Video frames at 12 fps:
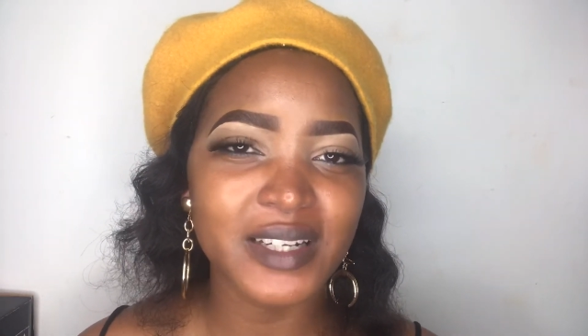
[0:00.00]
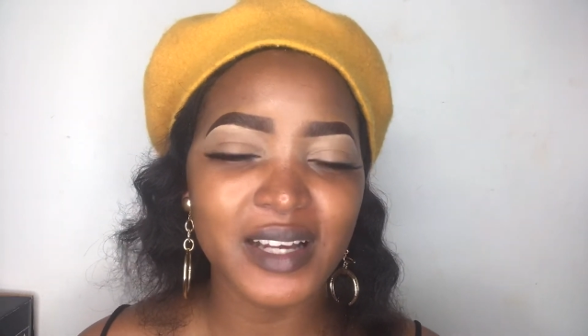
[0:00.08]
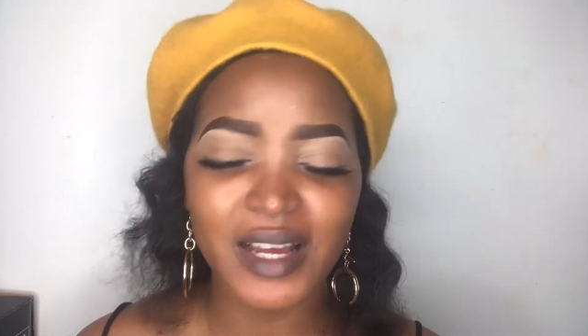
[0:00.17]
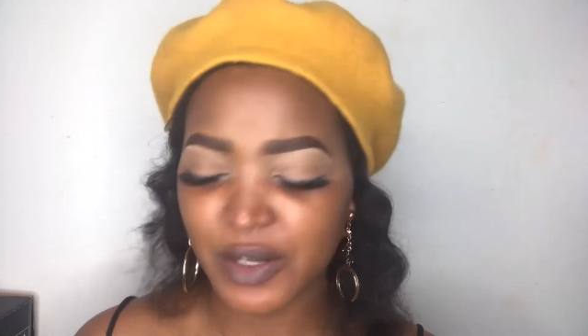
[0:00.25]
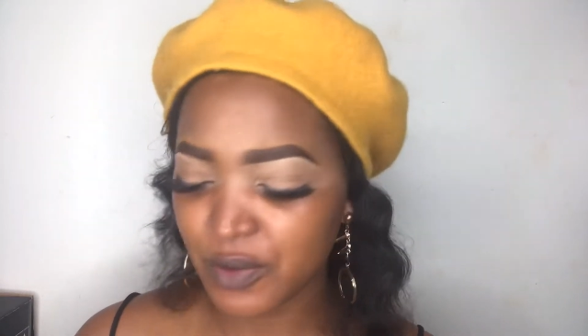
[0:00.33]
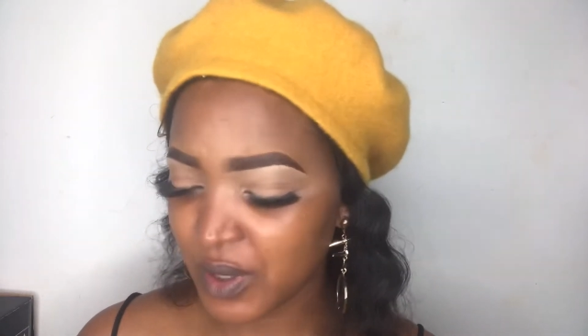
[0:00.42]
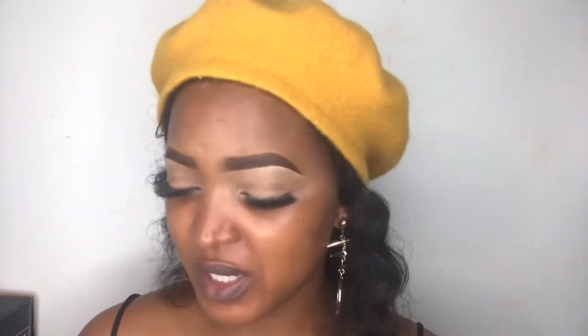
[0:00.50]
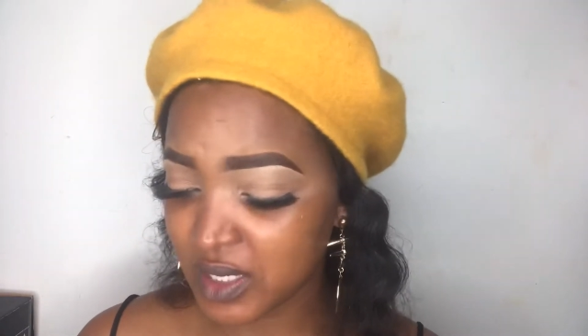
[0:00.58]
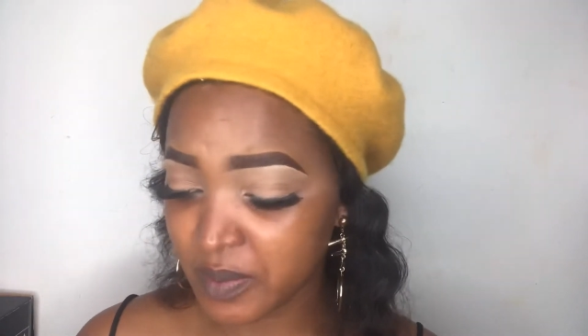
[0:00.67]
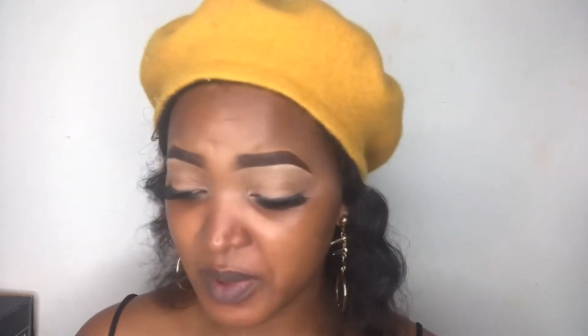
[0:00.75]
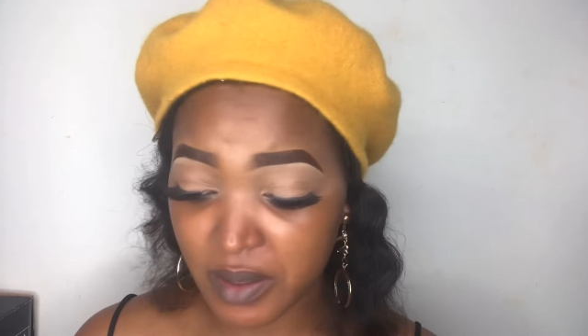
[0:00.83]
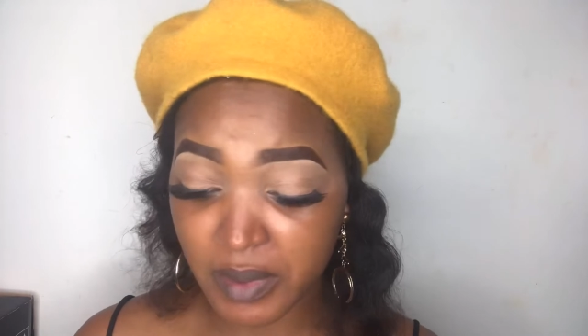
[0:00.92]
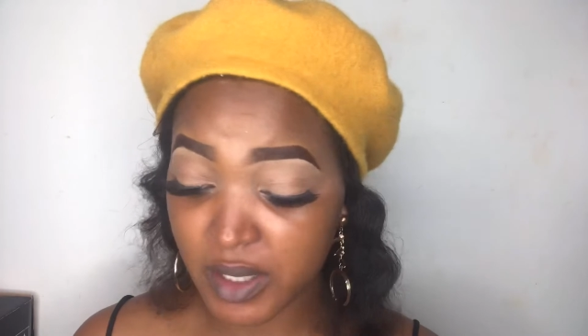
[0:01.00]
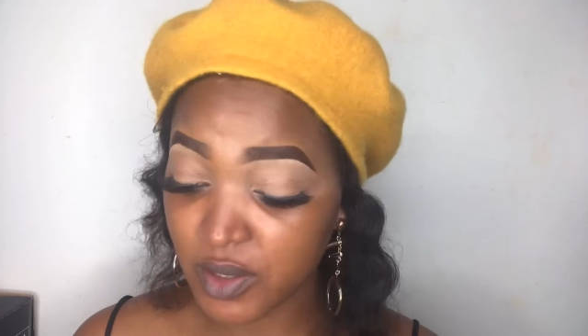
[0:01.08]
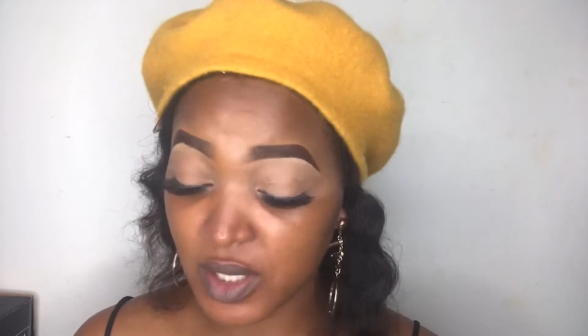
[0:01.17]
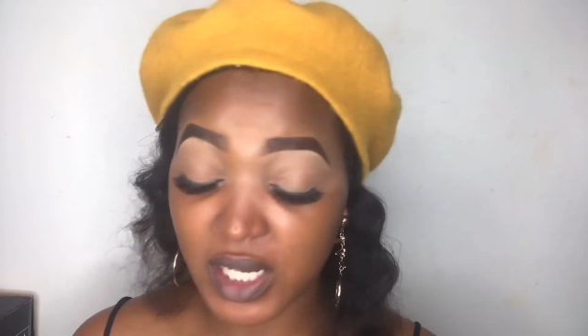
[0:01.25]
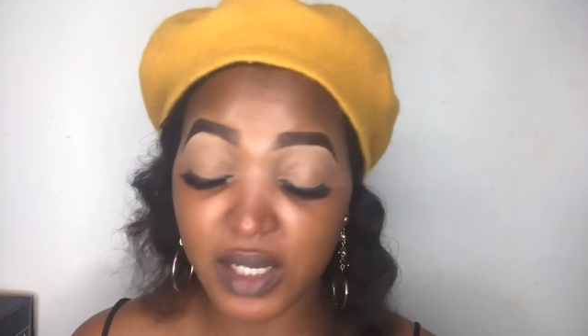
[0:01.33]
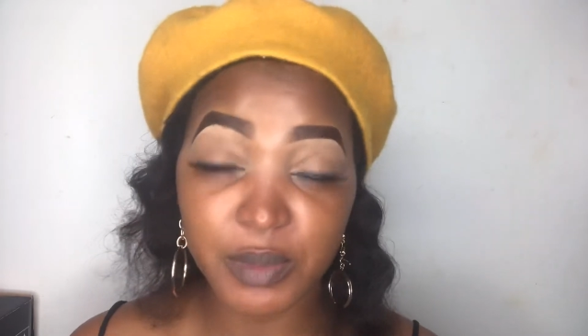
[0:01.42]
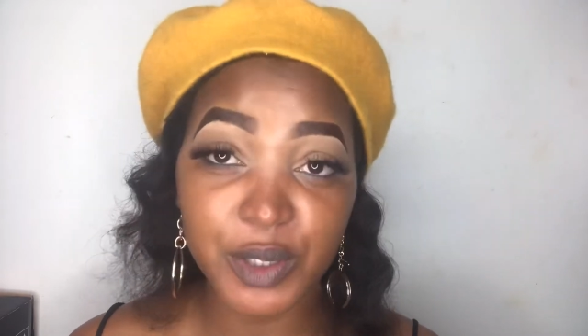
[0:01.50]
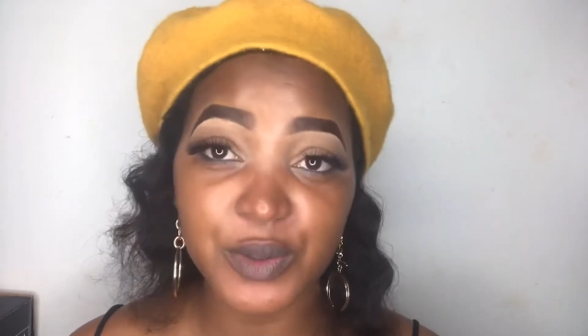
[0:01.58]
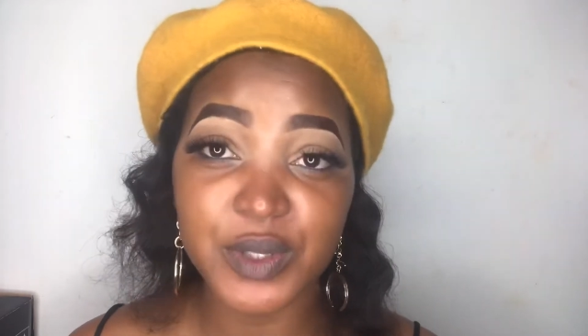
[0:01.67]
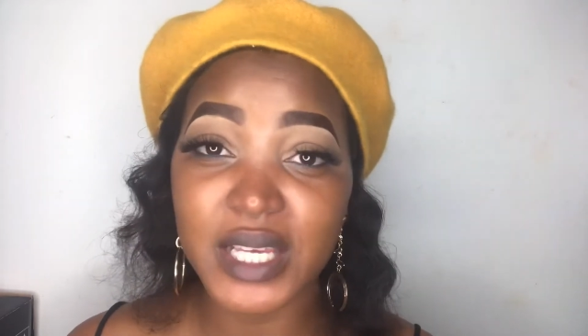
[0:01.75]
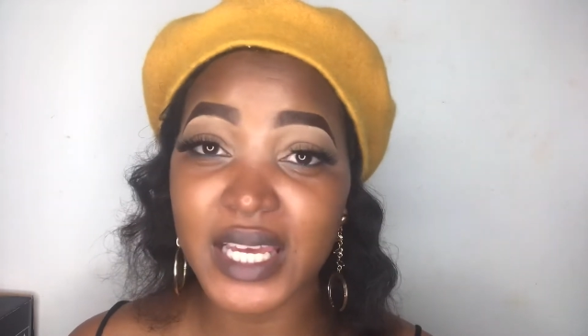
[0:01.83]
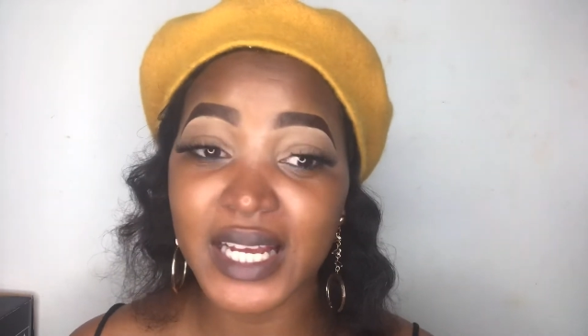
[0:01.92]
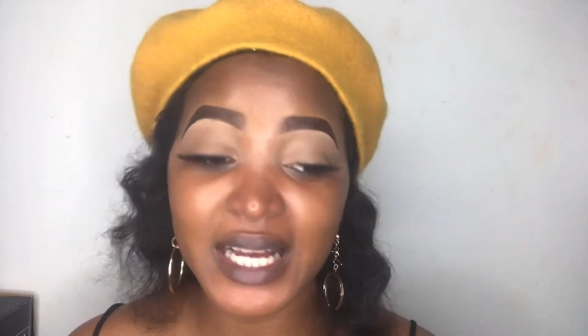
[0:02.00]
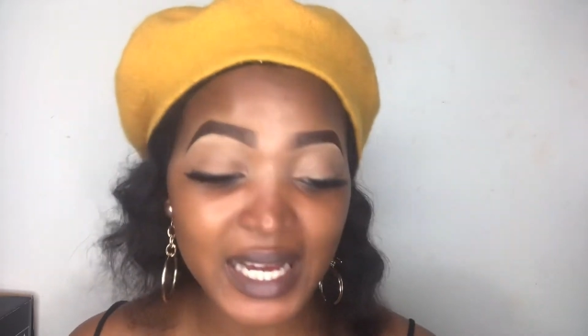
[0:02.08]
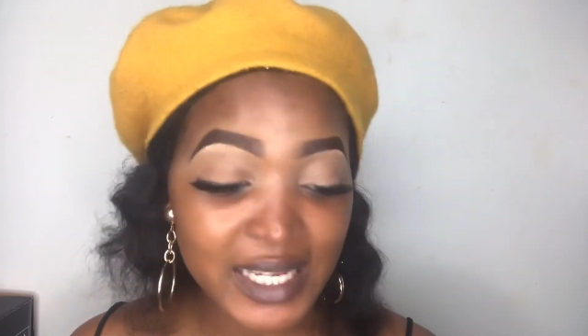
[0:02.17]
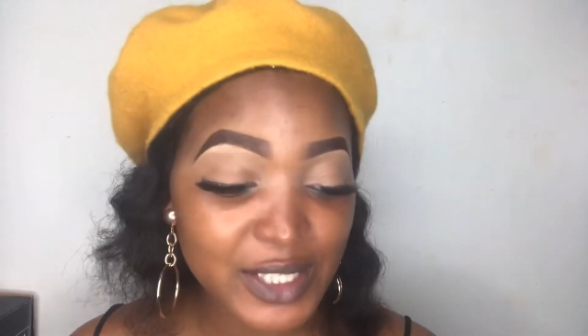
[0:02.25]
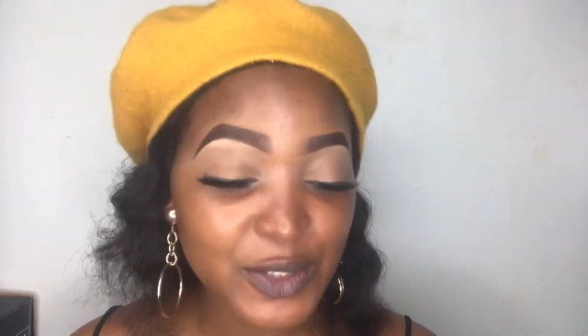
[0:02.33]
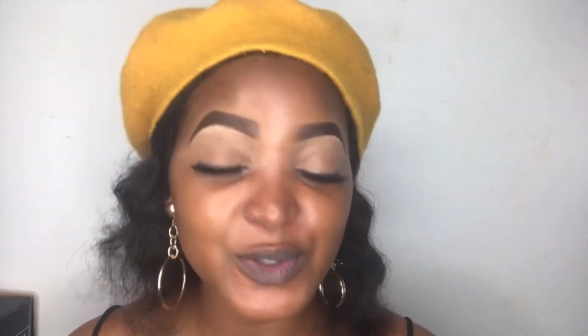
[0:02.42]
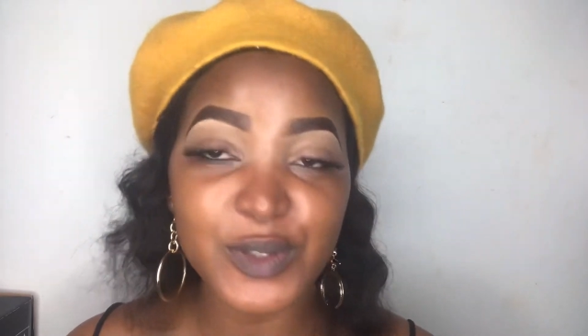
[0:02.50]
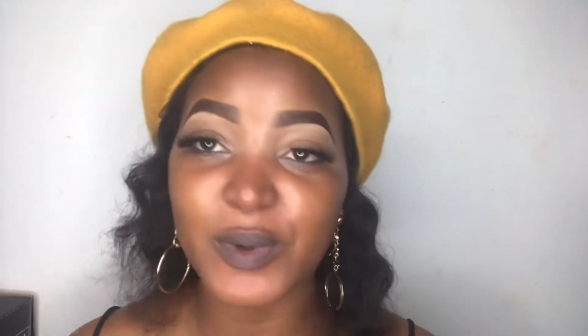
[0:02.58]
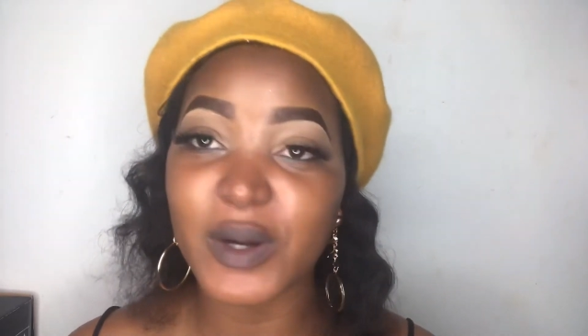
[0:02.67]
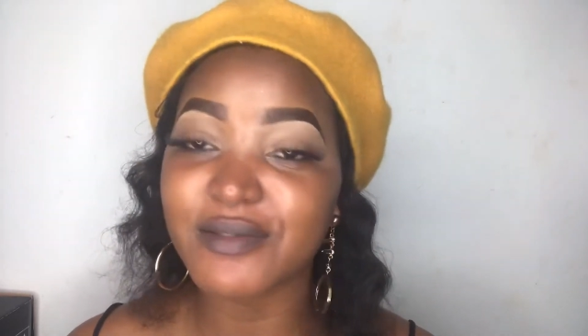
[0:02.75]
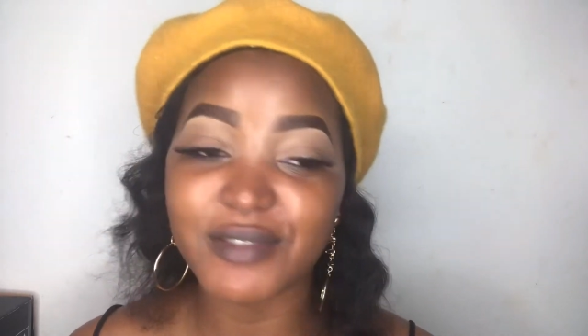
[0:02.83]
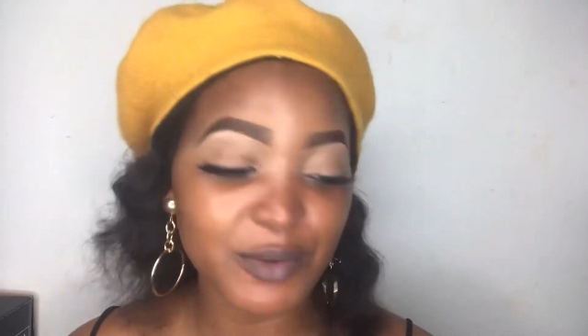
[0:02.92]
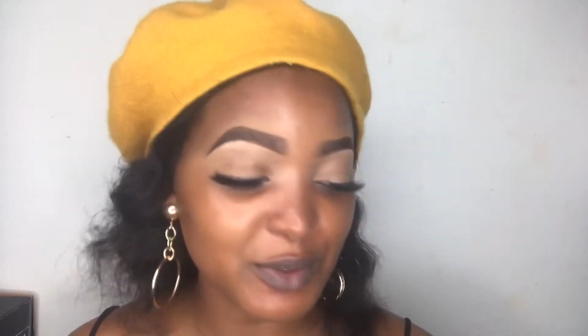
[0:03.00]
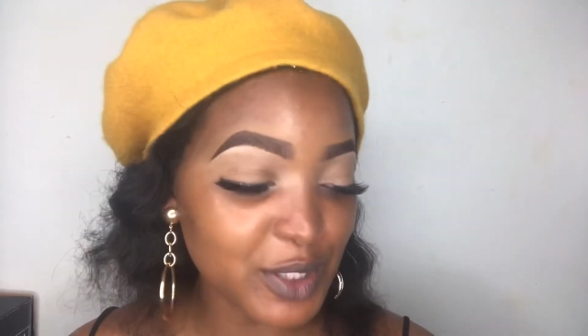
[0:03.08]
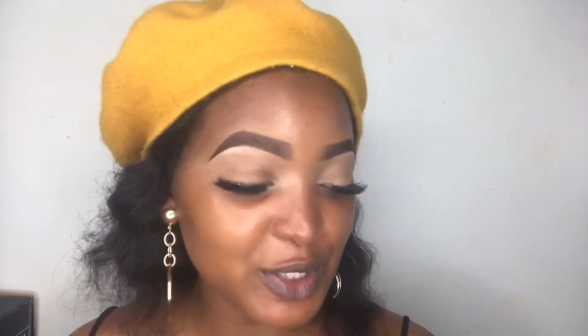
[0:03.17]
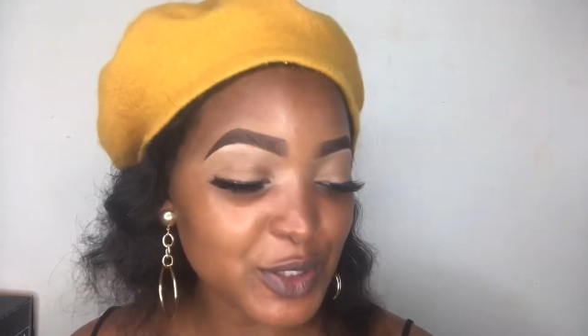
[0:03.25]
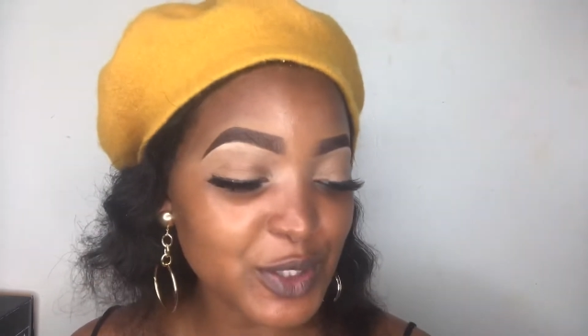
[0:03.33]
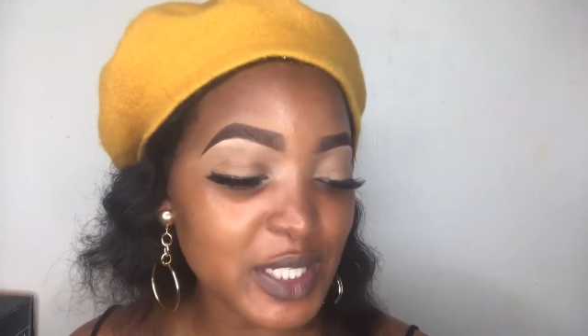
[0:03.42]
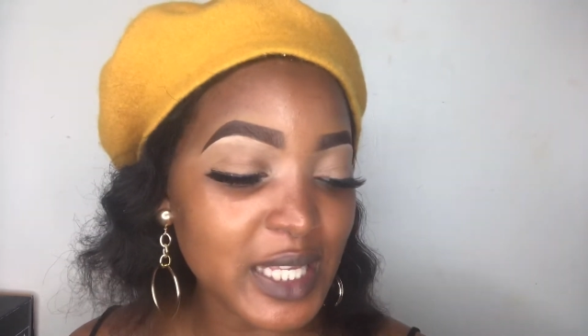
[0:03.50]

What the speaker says: are you experimental like me? Because I can't use one foundation.